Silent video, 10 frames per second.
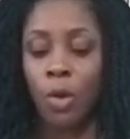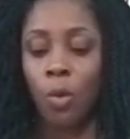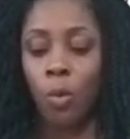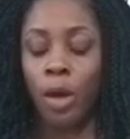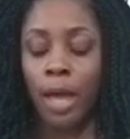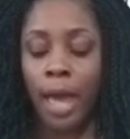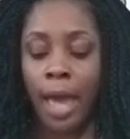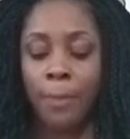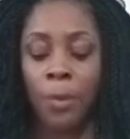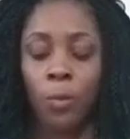what
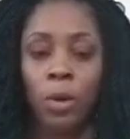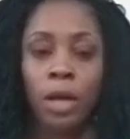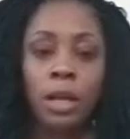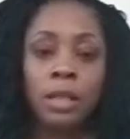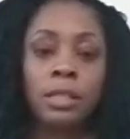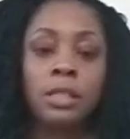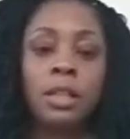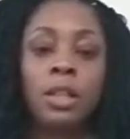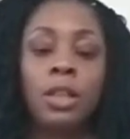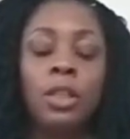happened was,
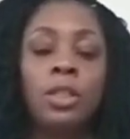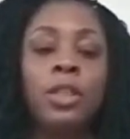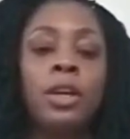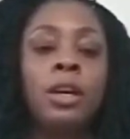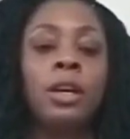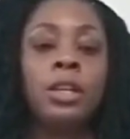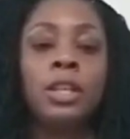the